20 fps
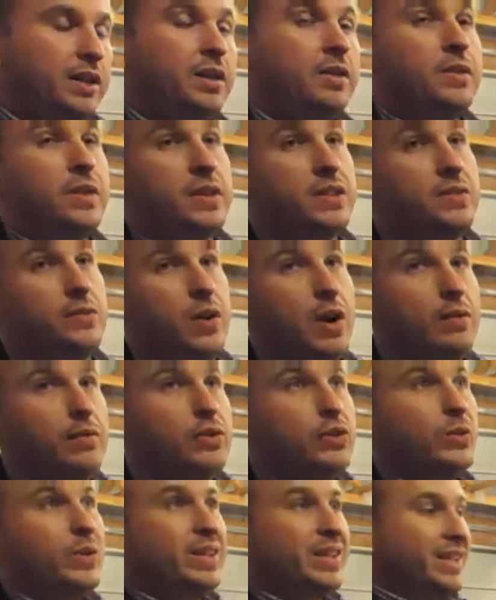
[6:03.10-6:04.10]
other thing is, if you're
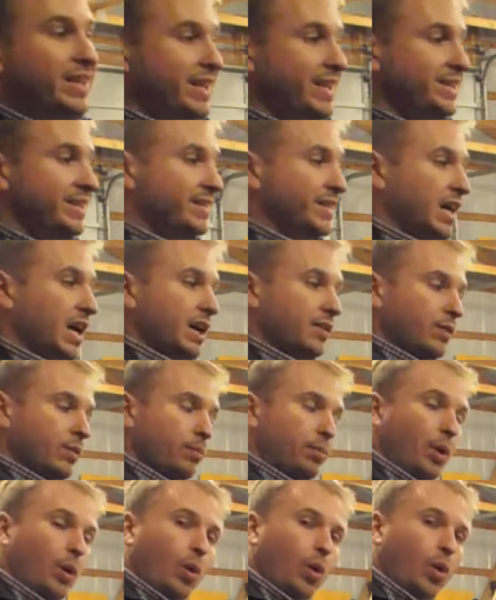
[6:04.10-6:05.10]
ever doing the inside of
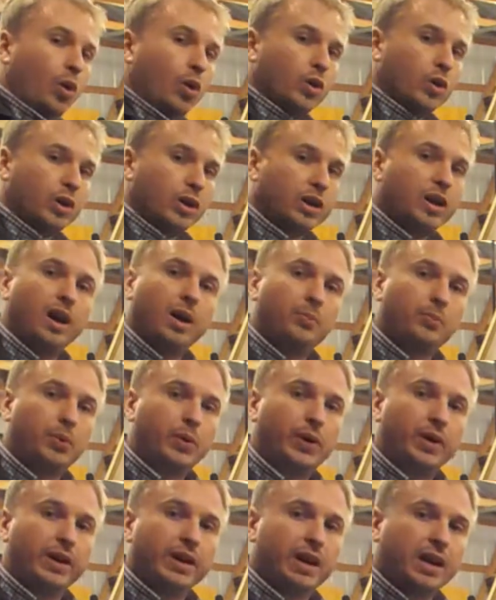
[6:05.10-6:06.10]
a bowl or a cup
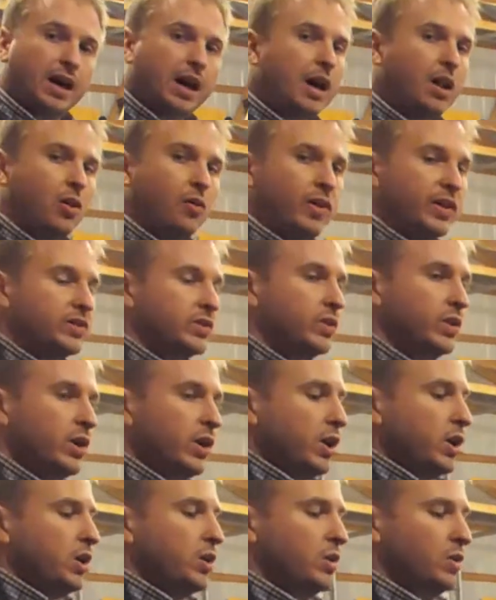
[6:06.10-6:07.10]
or any kind of hollow vessel,
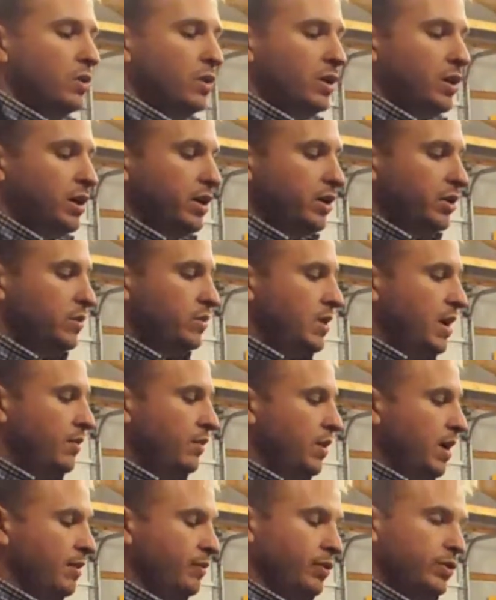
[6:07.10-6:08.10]
you
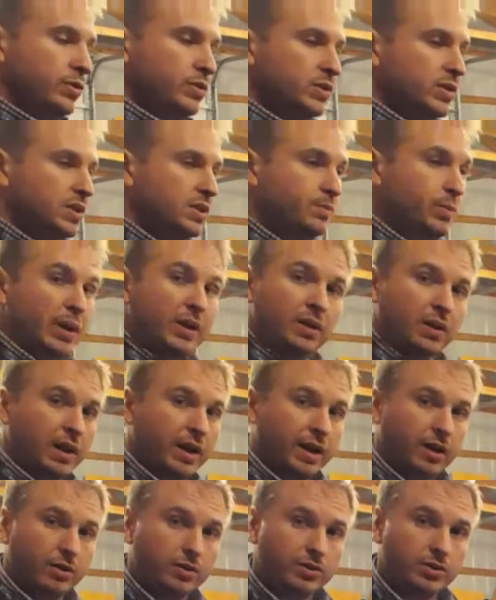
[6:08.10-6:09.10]
never ever use the spindle
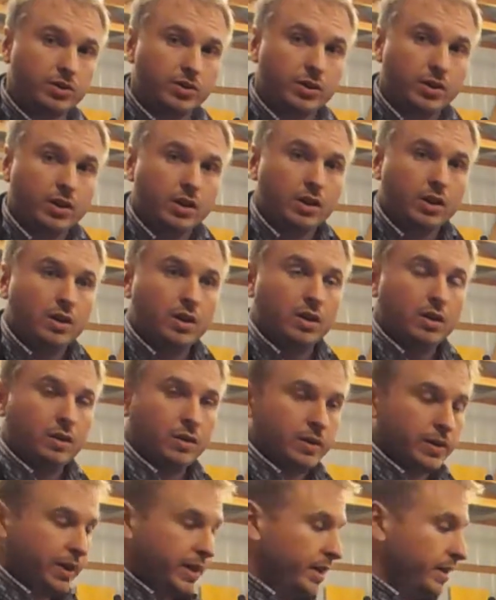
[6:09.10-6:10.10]
gouge.
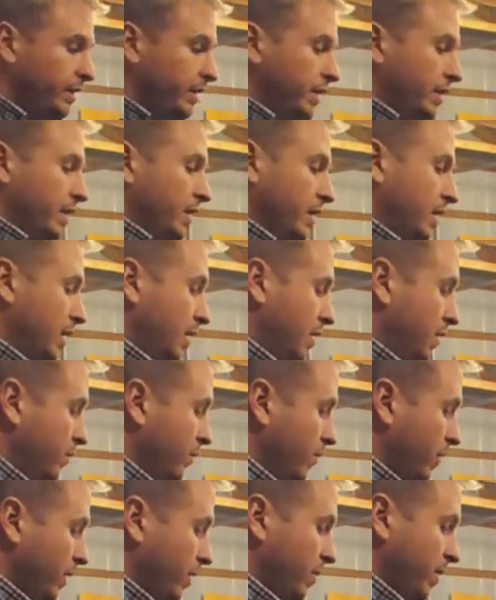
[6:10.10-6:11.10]
Okay?
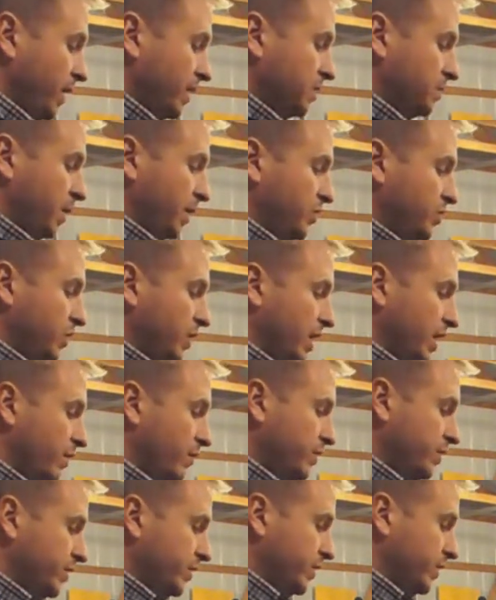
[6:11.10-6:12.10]
They make special
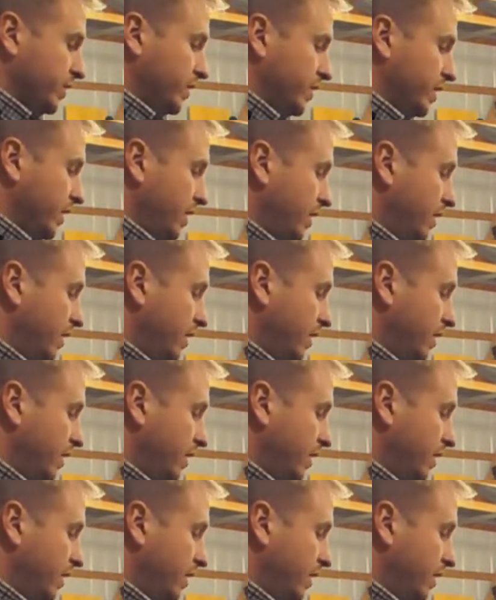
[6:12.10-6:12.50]
gouges,